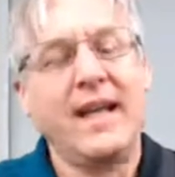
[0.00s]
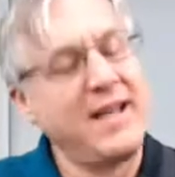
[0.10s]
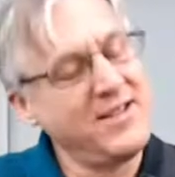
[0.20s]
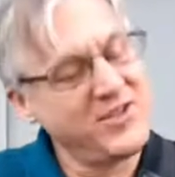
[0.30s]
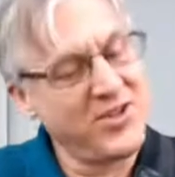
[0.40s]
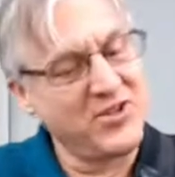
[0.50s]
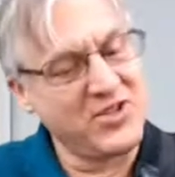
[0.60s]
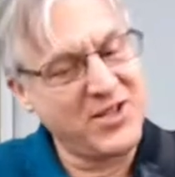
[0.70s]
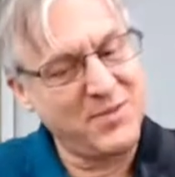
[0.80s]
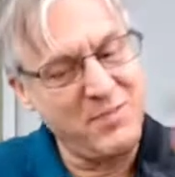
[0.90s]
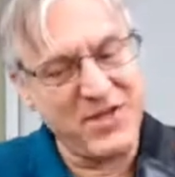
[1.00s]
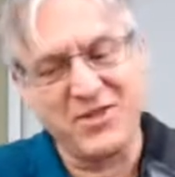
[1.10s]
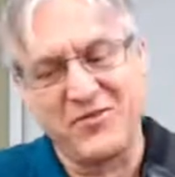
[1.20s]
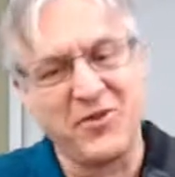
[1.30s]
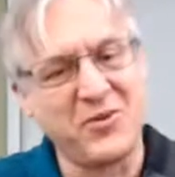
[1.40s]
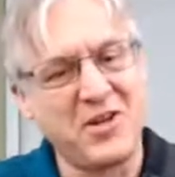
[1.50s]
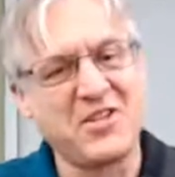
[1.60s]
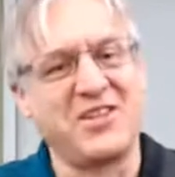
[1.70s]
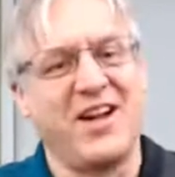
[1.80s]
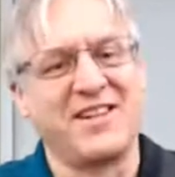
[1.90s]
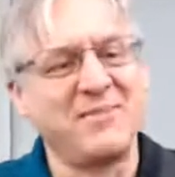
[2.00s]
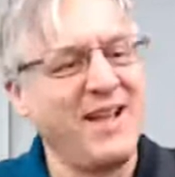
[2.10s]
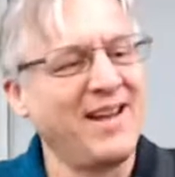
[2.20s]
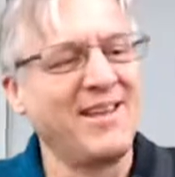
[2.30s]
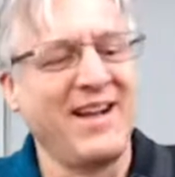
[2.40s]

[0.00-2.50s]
And this goes especially for the Rush songs, man.